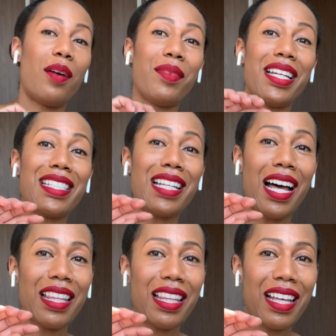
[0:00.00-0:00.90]
It's not
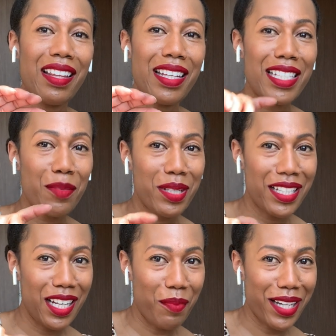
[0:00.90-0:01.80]
the cheapest
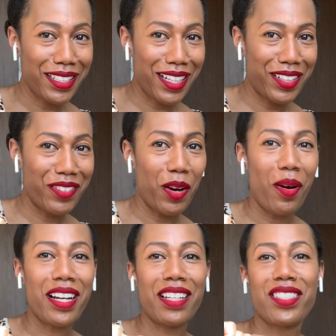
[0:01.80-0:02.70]
city in Mexico. If I
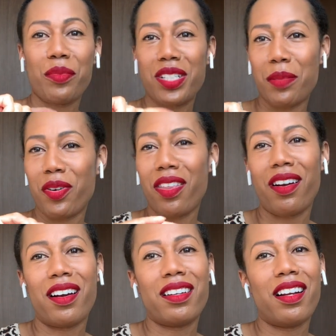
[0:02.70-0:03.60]
wanted to live somewhere
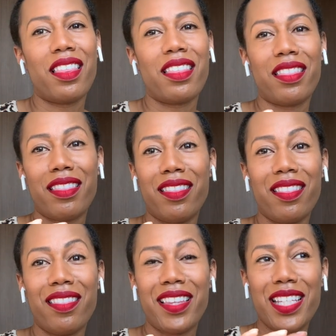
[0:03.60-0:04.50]
cheaper,
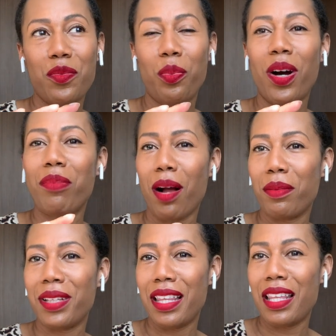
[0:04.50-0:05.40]
this is what
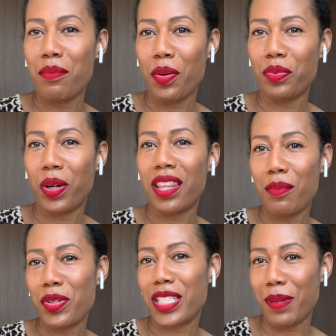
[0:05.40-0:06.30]
probably the one of the
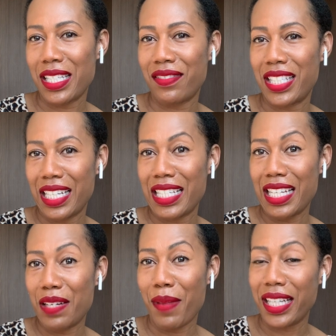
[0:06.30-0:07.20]
most expensive cities
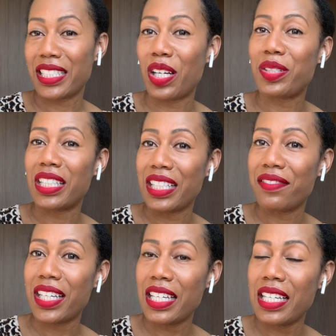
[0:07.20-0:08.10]
in Mexico to live
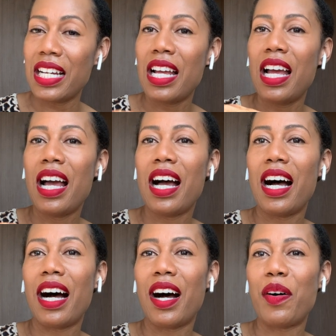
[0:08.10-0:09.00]
in.
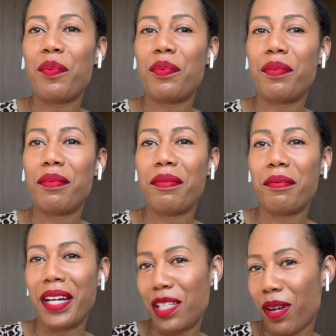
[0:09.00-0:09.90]

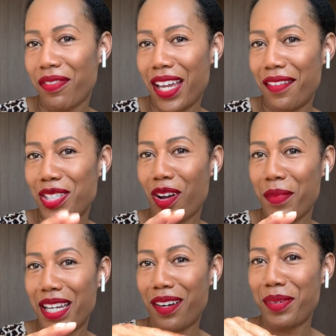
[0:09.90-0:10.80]
But it's my fave, so I'm
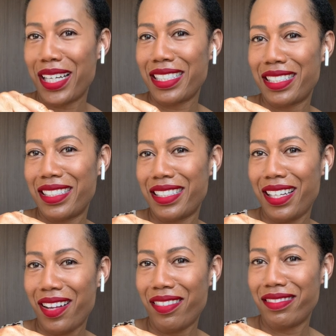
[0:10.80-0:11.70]
here because, you
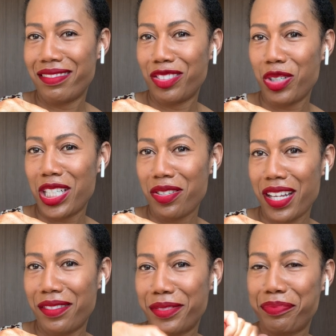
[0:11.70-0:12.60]
know, treat yourself.